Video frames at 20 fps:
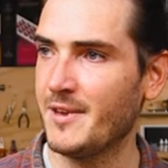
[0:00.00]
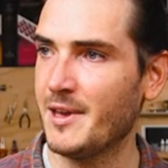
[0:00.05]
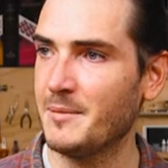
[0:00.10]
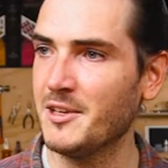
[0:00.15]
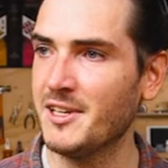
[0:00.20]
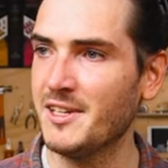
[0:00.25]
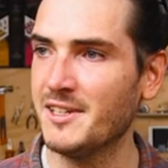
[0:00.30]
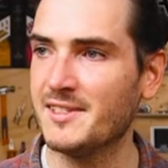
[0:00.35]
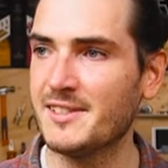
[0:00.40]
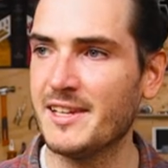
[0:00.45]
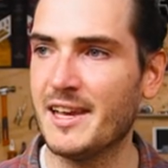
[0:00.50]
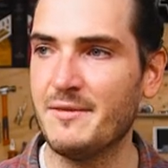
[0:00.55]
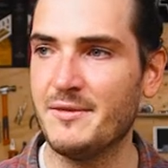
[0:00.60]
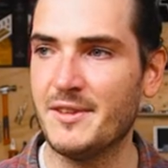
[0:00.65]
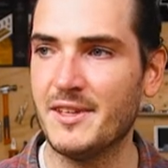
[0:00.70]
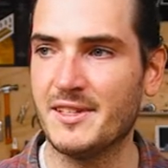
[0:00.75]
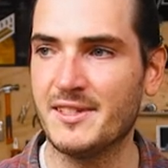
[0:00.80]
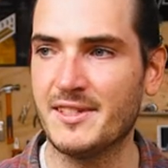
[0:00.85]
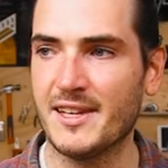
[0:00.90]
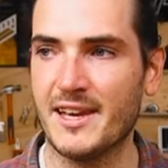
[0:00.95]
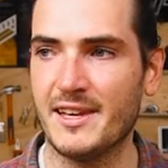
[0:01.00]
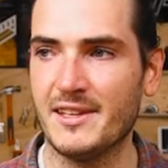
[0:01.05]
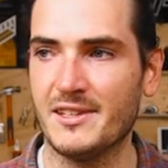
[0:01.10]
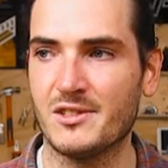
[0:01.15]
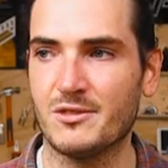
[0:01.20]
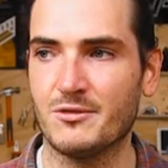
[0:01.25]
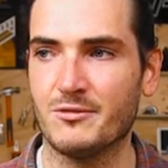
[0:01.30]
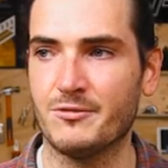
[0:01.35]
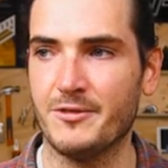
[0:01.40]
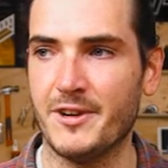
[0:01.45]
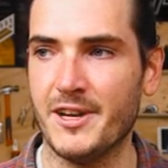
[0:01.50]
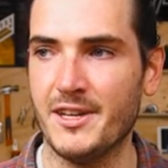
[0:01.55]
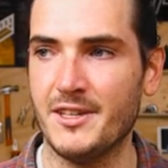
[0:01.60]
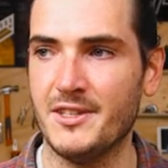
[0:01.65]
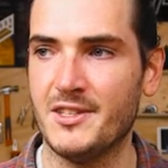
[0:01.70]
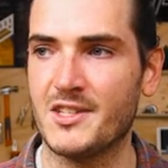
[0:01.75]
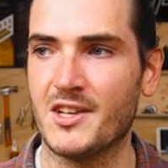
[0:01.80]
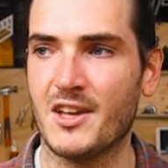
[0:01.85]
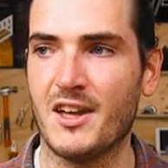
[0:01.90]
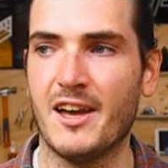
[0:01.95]
I'm going to save this as
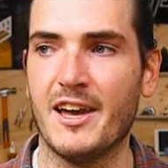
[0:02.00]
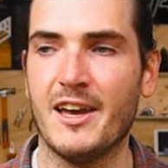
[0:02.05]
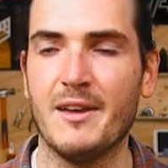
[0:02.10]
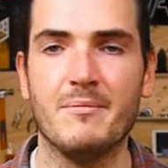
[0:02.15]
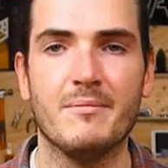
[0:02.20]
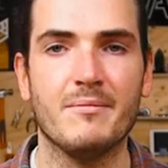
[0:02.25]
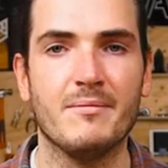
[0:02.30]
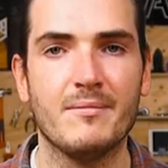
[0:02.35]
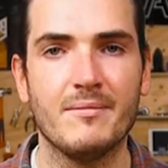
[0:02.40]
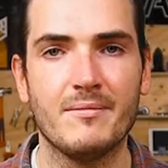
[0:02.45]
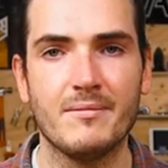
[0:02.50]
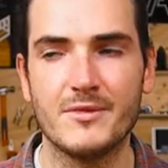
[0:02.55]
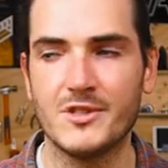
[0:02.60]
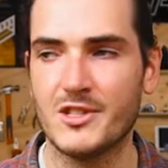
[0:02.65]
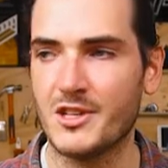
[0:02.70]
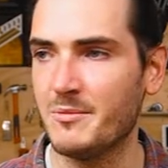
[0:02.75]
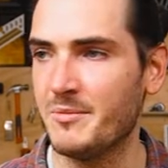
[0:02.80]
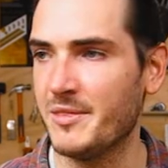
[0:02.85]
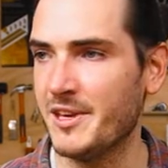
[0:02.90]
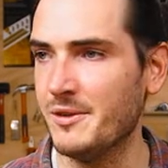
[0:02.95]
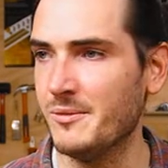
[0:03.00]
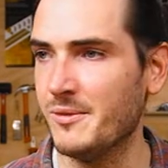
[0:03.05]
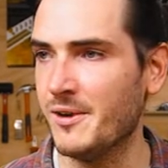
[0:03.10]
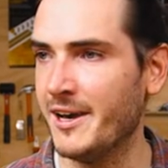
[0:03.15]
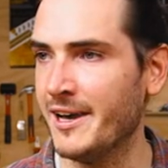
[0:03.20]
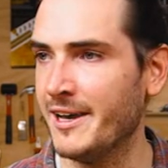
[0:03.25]
readtime.py.